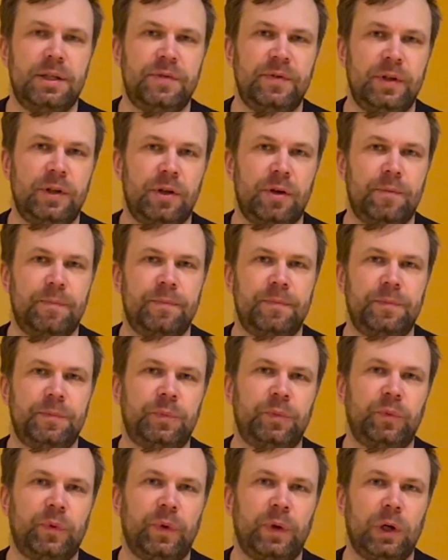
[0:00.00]
video,
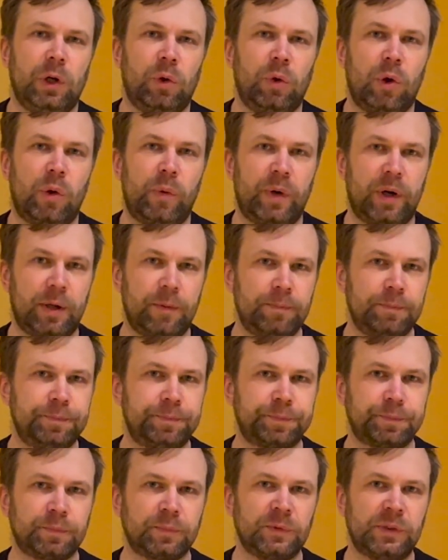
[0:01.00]
we will go over
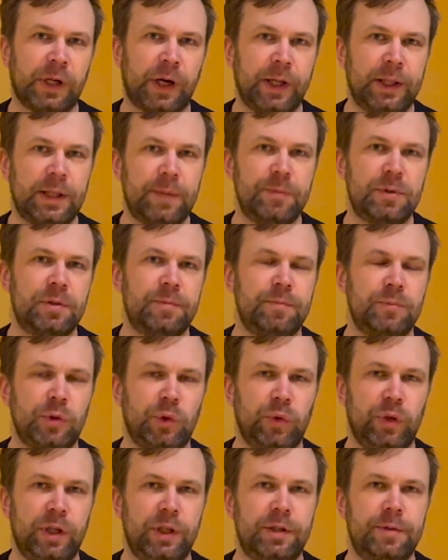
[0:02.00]
the items you
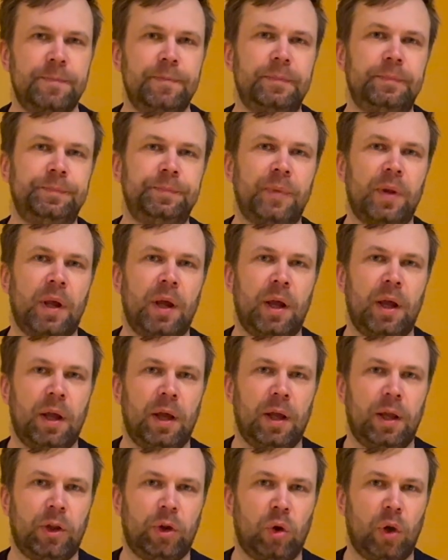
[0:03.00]
need
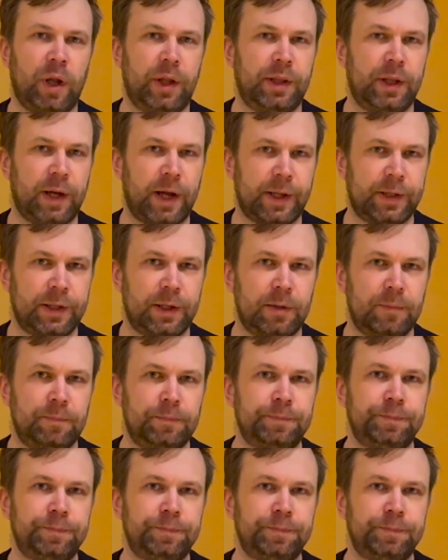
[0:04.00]
to light the candle.